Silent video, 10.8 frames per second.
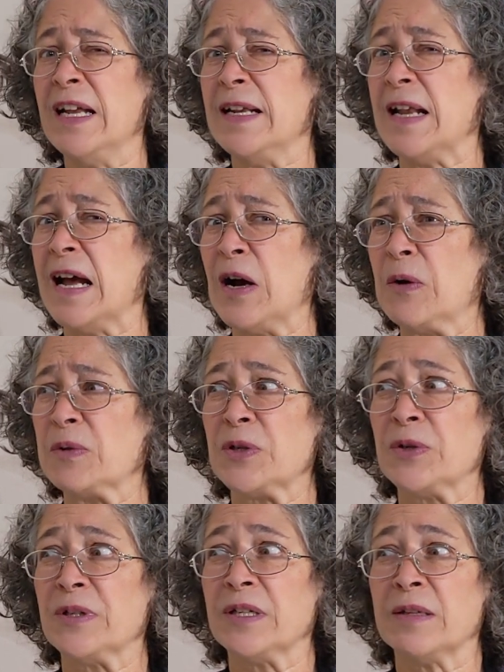now
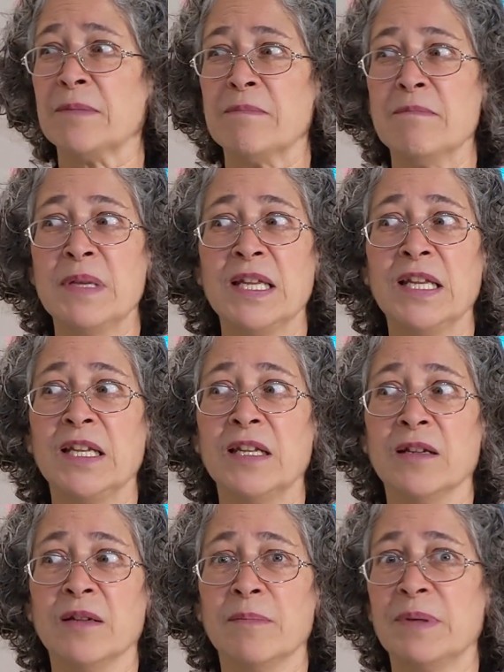turning
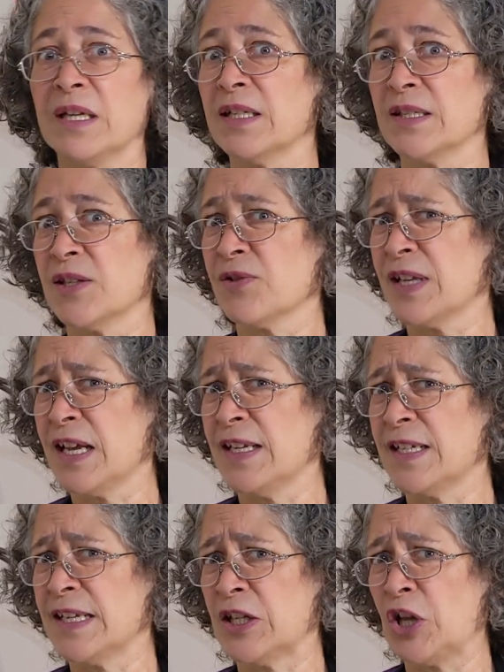mean because their
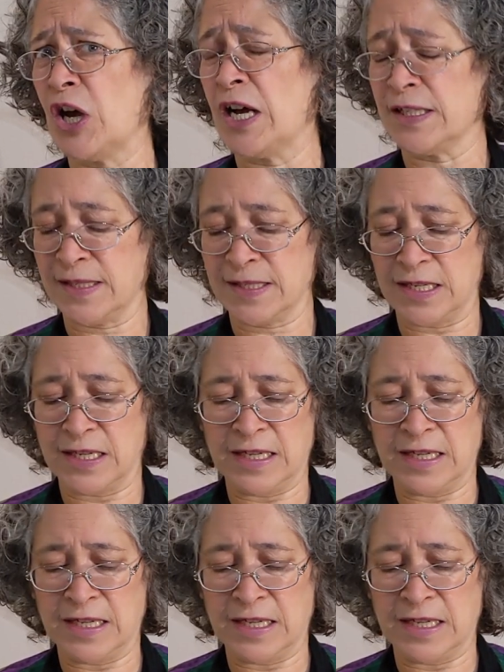candidate lost.